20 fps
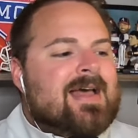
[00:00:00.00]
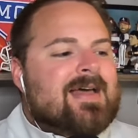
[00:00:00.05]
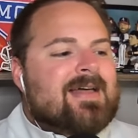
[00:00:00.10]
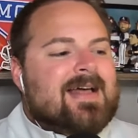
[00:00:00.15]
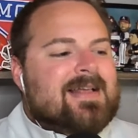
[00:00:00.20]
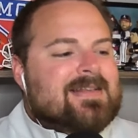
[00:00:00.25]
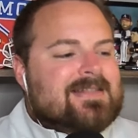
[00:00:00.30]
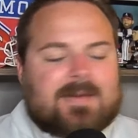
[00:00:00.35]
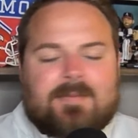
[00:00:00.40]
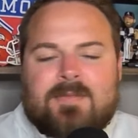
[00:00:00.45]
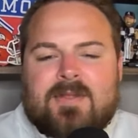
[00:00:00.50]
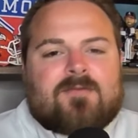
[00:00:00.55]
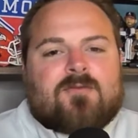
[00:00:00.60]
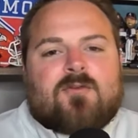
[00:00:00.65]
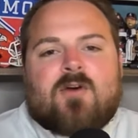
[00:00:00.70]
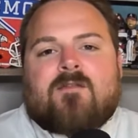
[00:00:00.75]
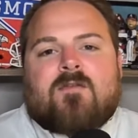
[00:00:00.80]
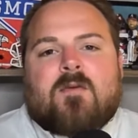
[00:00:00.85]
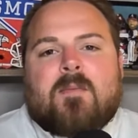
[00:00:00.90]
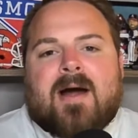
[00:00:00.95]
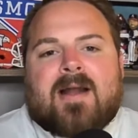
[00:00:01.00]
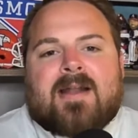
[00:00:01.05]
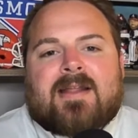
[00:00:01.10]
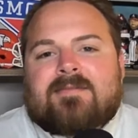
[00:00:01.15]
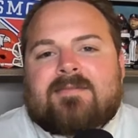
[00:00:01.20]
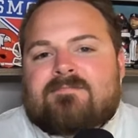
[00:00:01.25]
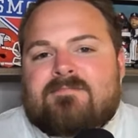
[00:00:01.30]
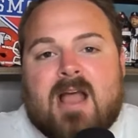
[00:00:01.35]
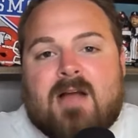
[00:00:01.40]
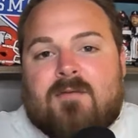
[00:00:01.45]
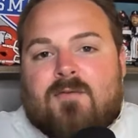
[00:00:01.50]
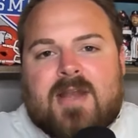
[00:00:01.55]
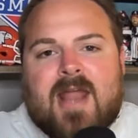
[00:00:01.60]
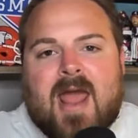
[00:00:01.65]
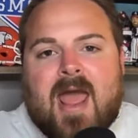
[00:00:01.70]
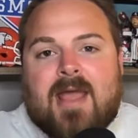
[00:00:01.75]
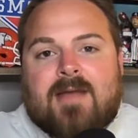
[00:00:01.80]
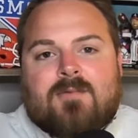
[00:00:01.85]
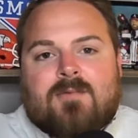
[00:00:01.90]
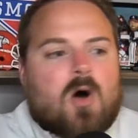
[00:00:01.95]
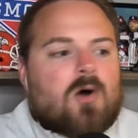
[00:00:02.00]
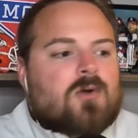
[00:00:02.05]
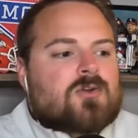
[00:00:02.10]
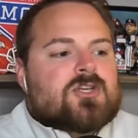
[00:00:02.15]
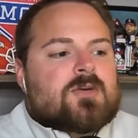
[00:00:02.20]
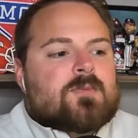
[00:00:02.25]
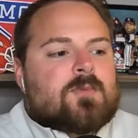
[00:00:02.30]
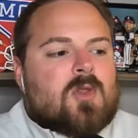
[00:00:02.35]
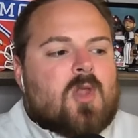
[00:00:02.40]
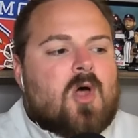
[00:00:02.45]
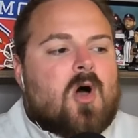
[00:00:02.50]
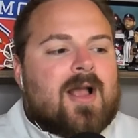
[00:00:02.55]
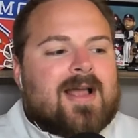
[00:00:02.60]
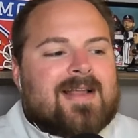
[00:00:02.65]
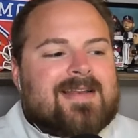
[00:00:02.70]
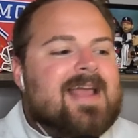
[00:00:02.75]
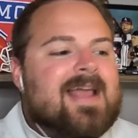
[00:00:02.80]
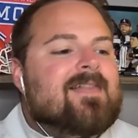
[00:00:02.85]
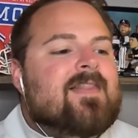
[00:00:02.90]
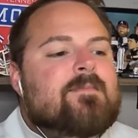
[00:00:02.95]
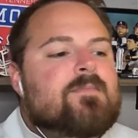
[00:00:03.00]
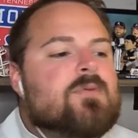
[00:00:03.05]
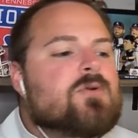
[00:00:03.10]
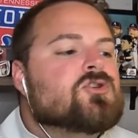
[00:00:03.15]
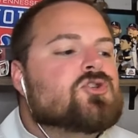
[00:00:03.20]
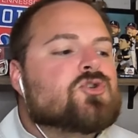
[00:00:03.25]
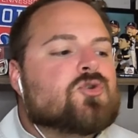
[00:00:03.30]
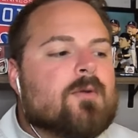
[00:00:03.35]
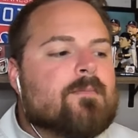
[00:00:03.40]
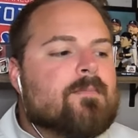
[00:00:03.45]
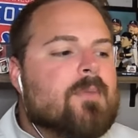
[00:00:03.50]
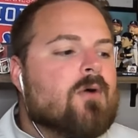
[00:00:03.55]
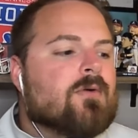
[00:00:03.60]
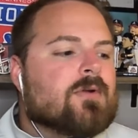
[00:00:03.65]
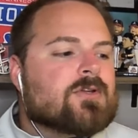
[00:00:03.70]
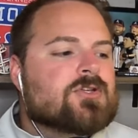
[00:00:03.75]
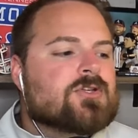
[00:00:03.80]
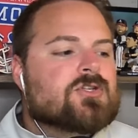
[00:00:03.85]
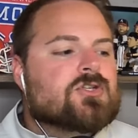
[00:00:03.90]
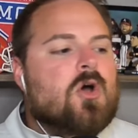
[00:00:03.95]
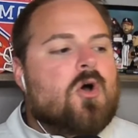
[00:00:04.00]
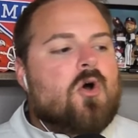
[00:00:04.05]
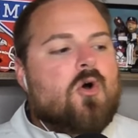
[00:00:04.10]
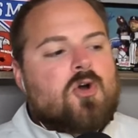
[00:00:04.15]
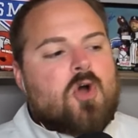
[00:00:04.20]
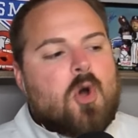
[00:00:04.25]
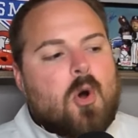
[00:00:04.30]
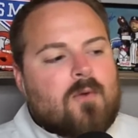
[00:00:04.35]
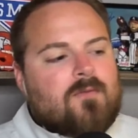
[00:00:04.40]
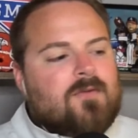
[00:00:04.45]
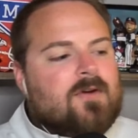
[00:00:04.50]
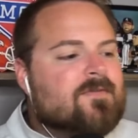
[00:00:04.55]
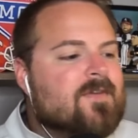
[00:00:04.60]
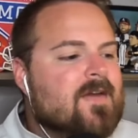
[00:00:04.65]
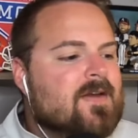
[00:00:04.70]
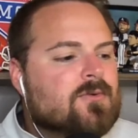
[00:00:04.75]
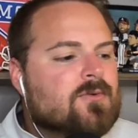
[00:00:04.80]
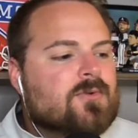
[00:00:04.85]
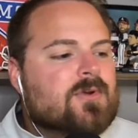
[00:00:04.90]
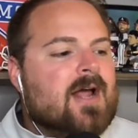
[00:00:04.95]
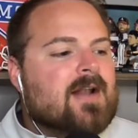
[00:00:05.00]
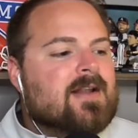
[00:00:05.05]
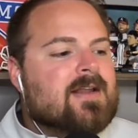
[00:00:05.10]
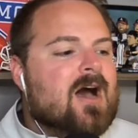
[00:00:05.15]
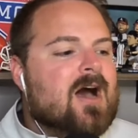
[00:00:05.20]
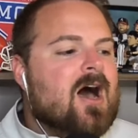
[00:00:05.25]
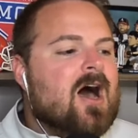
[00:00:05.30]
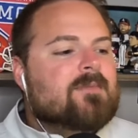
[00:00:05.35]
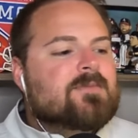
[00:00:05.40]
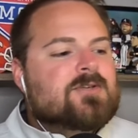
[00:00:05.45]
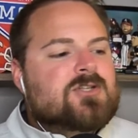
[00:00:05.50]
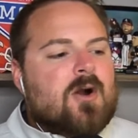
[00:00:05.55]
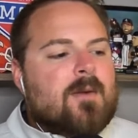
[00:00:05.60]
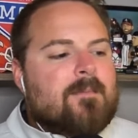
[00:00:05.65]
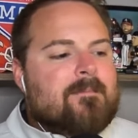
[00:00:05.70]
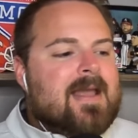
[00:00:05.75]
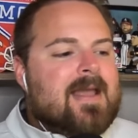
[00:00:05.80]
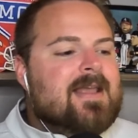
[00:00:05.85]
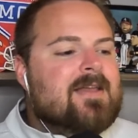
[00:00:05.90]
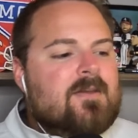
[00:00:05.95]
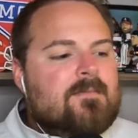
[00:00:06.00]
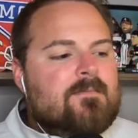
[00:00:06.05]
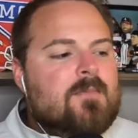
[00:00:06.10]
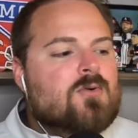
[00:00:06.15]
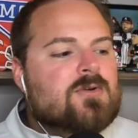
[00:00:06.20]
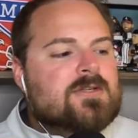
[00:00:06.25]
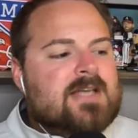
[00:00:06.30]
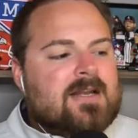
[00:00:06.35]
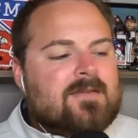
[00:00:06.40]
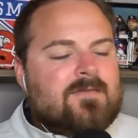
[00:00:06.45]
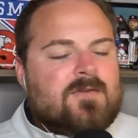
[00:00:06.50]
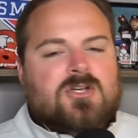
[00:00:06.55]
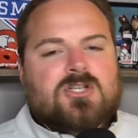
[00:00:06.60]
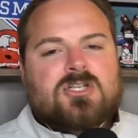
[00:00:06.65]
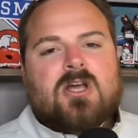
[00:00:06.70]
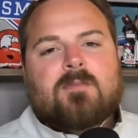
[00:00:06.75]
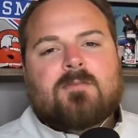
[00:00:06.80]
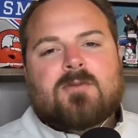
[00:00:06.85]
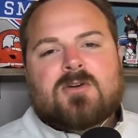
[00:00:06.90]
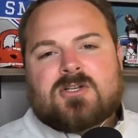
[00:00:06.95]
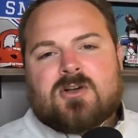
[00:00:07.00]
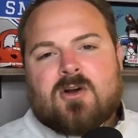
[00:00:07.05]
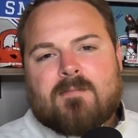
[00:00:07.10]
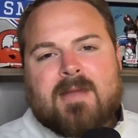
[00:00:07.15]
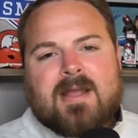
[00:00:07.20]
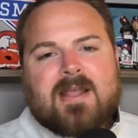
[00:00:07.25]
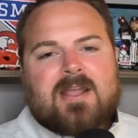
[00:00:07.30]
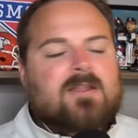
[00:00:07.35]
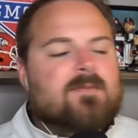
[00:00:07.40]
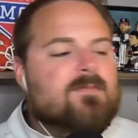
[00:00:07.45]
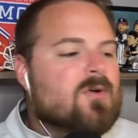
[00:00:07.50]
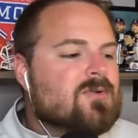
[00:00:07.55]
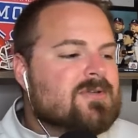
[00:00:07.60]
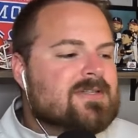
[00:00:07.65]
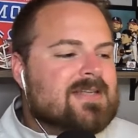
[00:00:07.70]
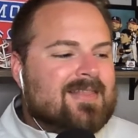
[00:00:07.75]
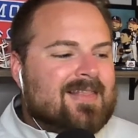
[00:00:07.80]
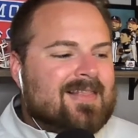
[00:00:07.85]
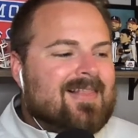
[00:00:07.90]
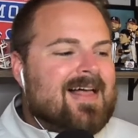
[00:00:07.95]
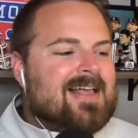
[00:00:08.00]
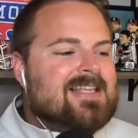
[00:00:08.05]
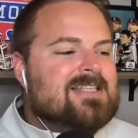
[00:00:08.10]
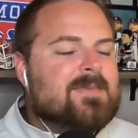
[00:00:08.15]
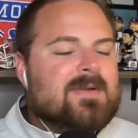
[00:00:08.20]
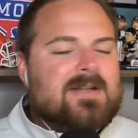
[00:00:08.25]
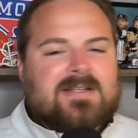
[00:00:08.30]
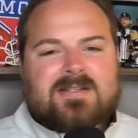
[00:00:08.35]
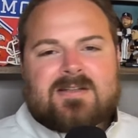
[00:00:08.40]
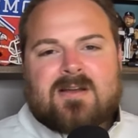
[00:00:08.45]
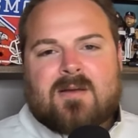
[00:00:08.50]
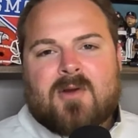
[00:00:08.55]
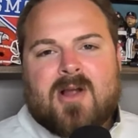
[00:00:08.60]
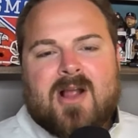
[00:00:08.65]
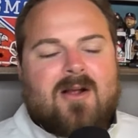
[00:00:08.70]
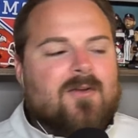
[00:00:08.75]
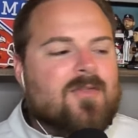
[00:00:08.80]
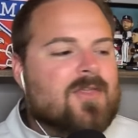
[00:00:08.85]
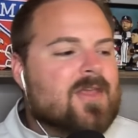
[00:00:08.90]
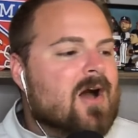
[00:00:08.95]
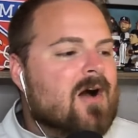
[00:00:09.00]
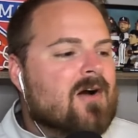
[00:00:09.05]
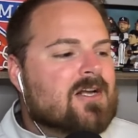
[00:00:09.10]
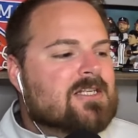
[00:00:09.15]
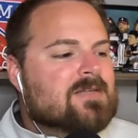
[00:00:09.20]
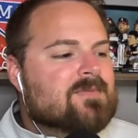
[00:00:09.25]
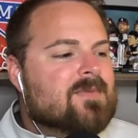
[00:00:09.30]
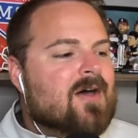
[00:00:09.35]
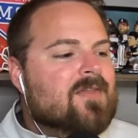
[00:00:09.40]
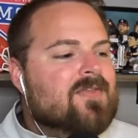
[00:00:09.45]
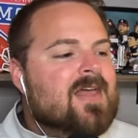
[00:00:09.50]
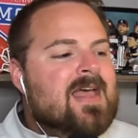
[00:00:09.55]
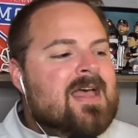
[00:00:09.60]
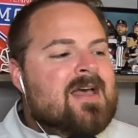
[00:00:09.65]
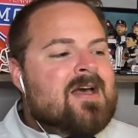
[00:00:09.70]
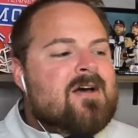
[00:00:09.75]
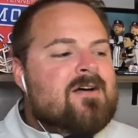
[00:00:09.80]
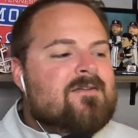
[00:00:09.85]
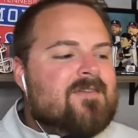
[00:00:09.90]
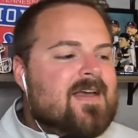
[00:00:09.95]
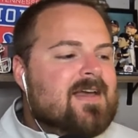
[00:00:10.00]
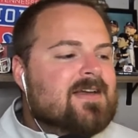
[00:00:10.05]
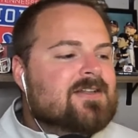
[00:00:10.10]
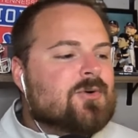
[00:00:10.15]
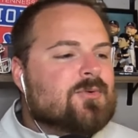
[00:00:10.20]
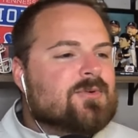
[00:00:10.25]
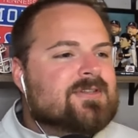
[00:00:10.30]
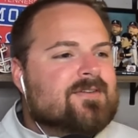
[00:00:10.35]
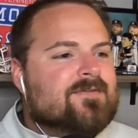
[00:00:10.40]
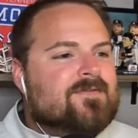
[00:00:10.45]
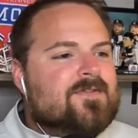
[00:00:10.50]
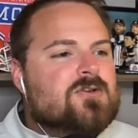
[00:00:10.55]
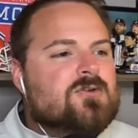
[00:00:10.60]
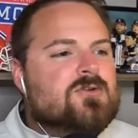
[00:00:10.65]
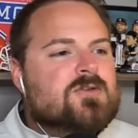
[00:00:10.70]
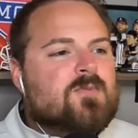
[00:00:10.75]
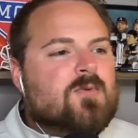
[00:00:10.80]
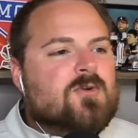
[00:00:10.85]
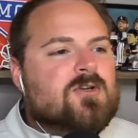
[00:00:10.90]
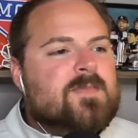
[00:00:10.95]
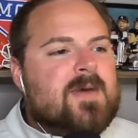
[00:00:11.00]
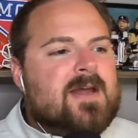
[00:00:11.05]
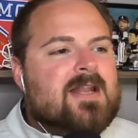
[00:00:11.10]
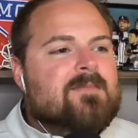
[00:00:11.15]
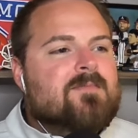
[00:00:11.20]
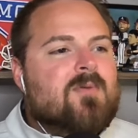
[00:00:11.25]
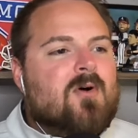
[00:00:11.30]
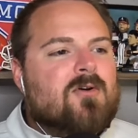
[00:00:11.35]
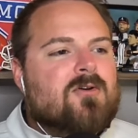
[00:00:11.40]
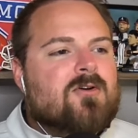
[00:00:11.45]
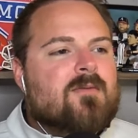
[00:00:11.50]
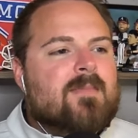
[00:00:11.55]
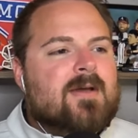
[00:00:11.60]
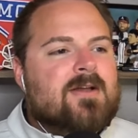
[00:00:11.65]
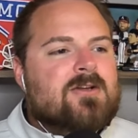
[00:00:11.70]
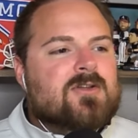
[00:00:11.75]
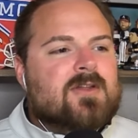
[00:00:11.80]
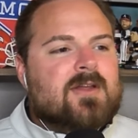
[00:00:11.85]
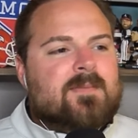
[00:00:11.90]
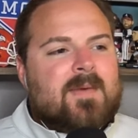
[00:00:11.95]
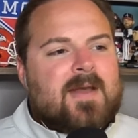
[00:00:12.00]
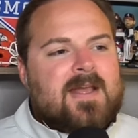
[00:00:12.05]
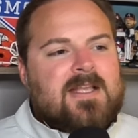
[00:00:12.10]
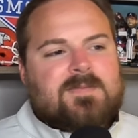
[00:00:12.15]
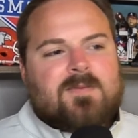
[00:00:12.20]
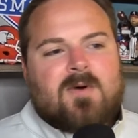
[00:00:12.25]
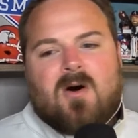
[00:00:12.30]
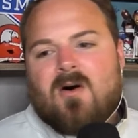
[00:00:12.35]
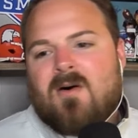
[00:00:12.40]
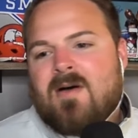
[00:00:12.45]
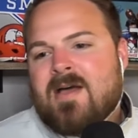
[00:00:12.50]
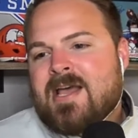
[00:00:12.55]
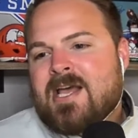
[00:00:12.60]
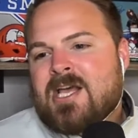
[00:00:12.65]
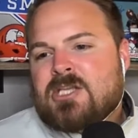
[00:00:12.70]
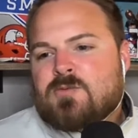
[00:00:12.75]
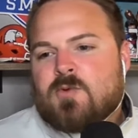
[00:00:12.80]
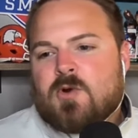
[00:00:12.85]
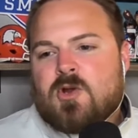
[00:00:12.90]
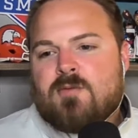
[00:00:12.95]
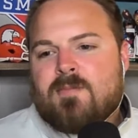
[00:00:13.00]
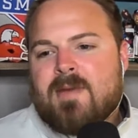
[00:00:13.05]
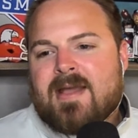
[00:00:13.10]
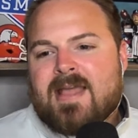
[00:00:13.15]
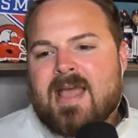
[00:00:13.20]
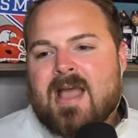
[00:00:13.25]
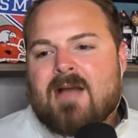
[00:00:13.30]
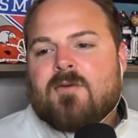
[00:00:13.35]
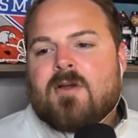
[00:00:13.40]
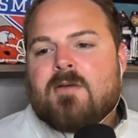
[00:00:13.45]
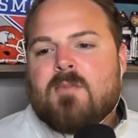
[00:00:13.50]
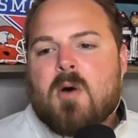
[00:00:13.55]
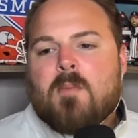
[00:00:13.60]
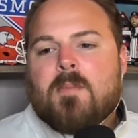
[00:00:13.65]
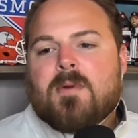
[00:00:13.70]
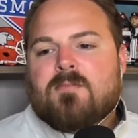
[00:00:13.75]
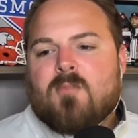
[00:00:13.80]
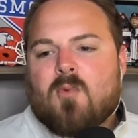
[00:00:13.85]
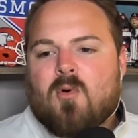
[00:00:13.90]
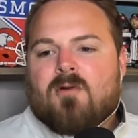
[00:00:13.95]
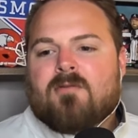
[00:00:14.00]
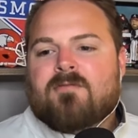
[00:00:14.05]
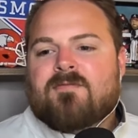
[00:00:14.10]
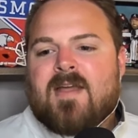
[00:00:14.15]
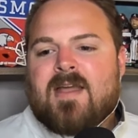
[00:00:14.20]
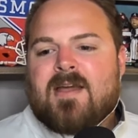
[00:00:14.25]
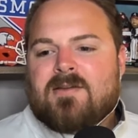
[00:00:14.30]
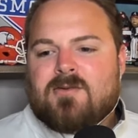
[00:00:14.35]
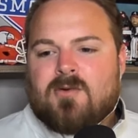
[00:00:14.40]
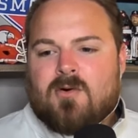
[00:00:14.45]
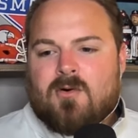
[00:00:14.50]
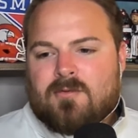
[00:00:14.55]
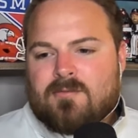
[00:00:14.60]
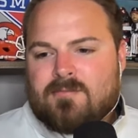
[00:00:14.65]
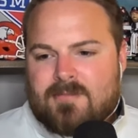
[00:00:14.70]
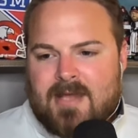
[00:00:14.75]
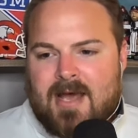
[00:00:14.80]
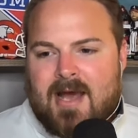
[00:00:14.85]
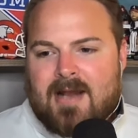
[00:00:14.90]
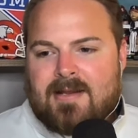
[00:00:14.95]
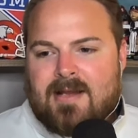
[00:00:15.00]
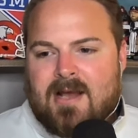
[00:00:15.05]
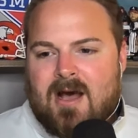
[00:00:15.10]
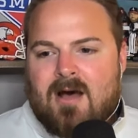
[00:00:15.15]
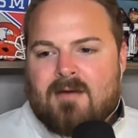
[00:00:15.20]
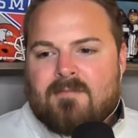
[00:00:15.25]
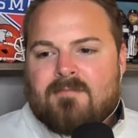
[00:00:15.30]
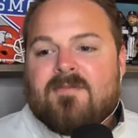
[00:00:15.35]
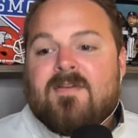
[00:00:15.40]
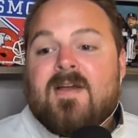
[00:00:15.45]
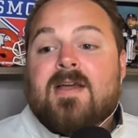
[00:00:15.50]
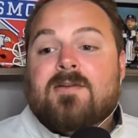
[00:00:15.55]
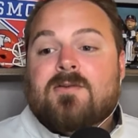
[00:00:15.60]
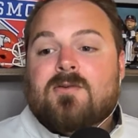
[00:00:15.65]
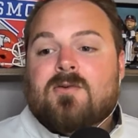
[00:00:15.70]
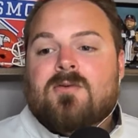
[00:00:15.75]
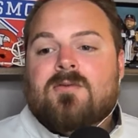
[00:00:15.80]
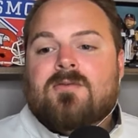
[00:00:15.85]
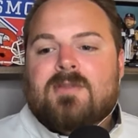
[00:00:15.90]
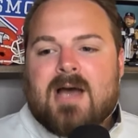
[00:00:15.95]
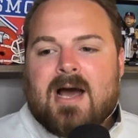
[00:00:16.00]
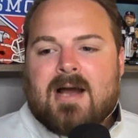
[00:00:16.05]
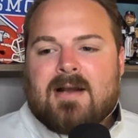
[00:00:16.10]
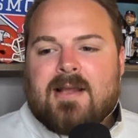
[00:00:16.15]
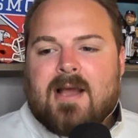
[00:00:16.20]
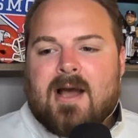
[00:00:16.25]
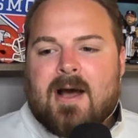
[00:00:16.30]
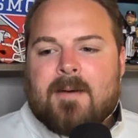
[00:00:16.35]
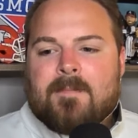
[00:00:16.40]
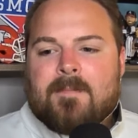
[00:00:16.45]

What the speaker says: That's something for everybody, every day, all summer long, a daily boost or a bonus. So go over to FanDuel.com, start making the most out of your summer, start making the most out of the last bit of summer here in the August month. FanDuel, it's the official sports betting partner of Major League Baseball. It's where you make every moment more. FanDuel.com, FanDuel.com.